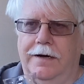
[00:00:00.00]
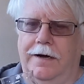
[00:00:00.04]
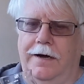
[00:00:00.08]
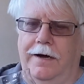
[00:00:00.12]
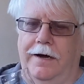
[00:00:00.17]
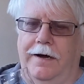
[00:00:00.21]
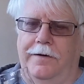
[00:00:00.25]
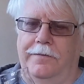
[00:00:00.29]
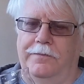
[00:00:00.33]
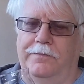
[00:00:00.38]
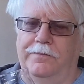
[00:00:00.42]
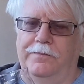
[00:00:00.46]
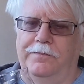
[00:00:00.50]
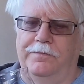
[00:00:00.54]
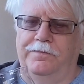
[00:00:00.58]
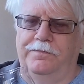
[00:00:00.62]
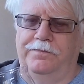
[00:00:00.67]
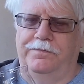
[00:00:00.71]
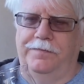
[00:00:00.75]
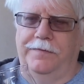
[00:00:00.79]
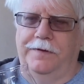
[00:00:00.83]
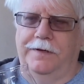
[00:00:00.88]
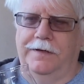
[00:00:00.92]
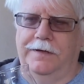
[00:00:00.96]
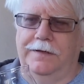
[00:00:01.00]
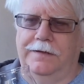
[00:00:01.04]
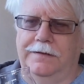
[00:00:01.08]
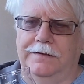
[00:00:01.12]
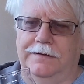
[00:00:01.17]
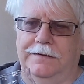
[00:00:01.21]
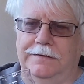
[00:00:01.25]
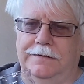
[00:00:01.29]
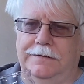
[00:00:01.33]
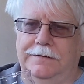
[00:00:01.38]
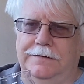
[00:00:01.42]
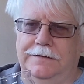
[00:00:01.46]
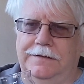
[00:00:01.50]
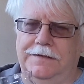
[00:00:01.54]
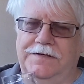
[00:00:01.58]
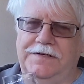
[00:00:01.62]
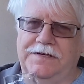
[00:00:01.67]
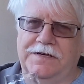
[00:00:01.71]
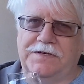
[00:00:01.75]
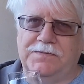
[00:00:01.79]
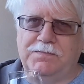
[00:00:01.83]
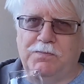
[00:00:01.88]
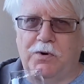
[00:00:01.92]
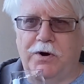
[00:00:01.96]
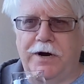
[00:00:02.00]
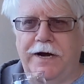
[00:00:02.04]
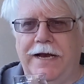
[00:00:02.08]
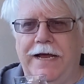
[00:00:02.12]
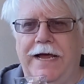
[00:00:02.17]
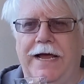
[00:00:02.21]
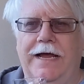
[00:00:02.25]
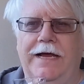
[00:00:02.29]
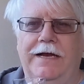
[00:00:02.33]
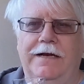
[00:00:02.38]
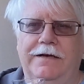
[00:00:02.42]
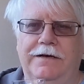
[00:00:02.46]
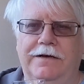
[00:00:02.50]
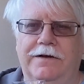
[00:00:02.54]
6.8,